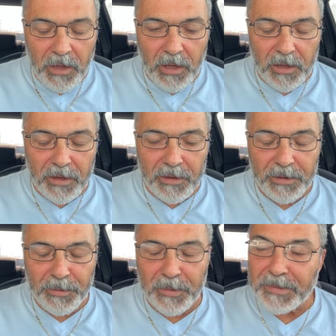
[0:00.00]
uh,
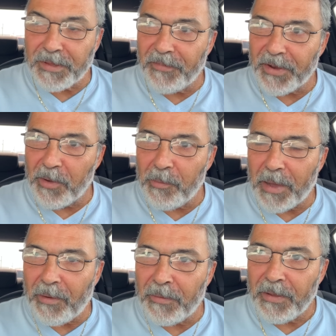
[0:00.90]
what was the video
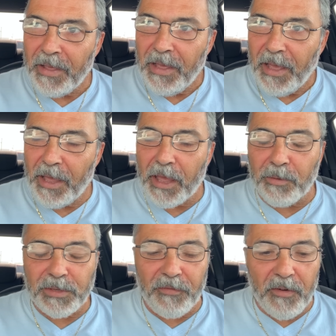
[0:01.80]
about? It, it
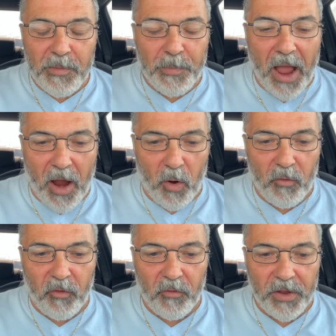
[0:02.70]
was a very
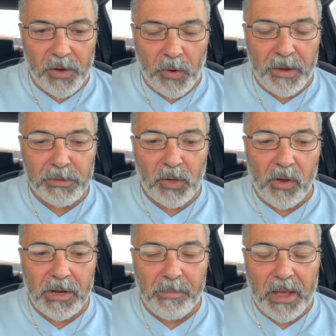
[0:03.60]
powerful video. He was
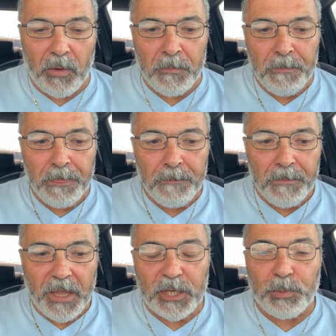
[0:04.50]
talking about
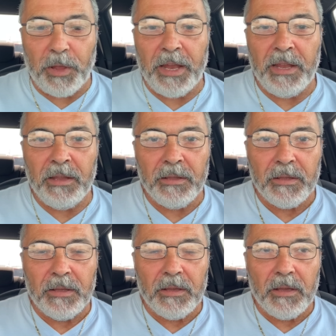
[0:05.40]
explaining
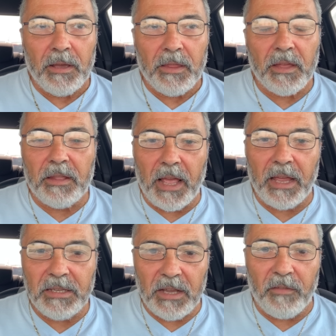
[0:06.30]
the
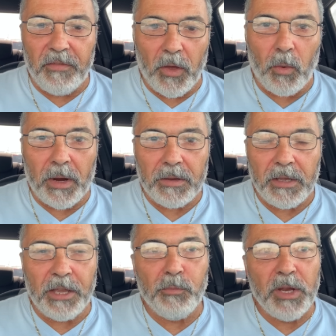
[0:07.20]
days of Noah
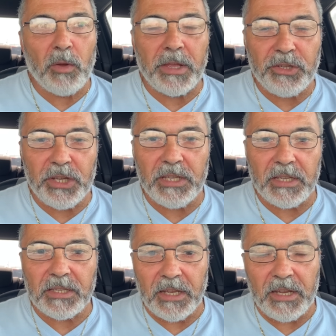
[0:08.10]
and we know that
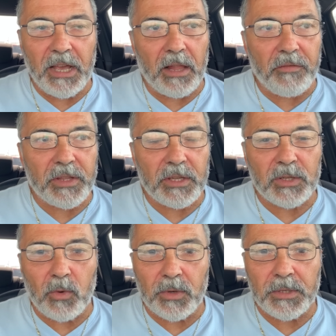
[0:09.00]
Jesus in the Olivet
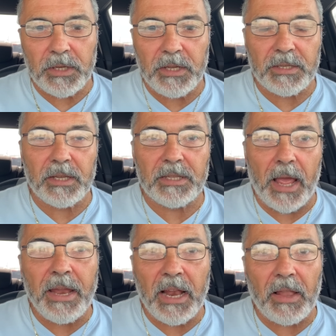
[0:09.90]
Discourse, he says that
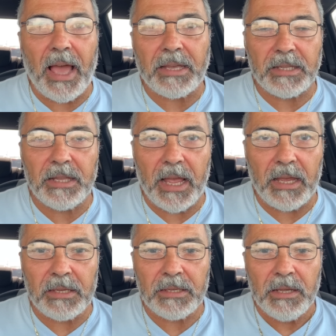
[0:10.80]
in the last
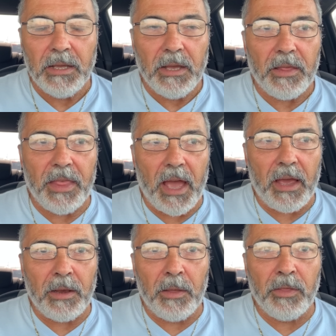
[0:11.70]
days
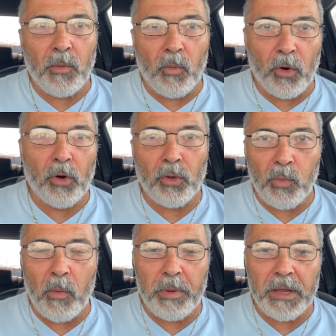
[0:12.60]
that the world
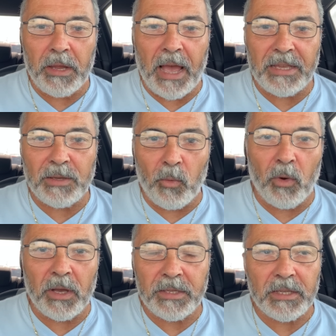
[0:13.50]
will be as it
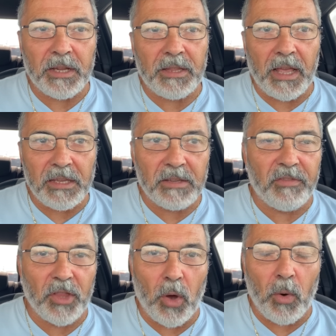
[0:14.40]
was in the days of
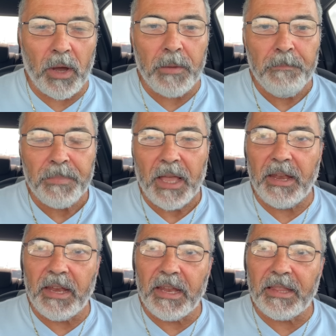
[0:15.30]
Noah
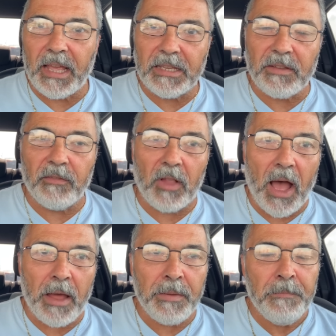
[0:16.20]
and in the days of
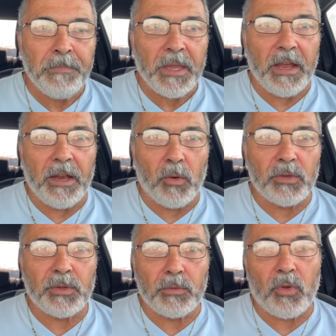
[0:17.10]
Lot. And it
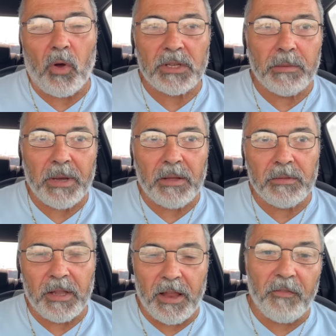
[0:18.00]
also talks
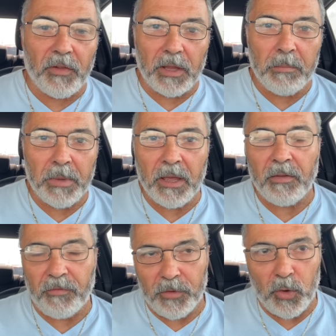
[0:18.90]
about the Nephilim.
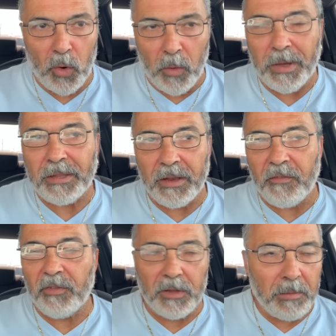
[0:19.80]
If you know about the
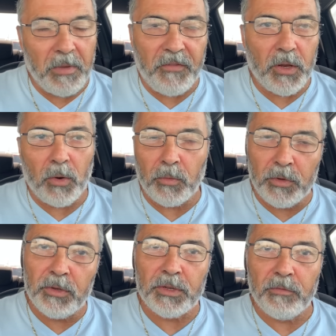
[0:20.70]
Nephilim, if you don't,
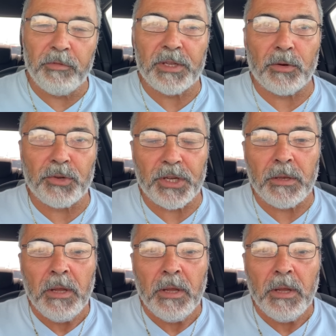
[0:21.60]
you should research it.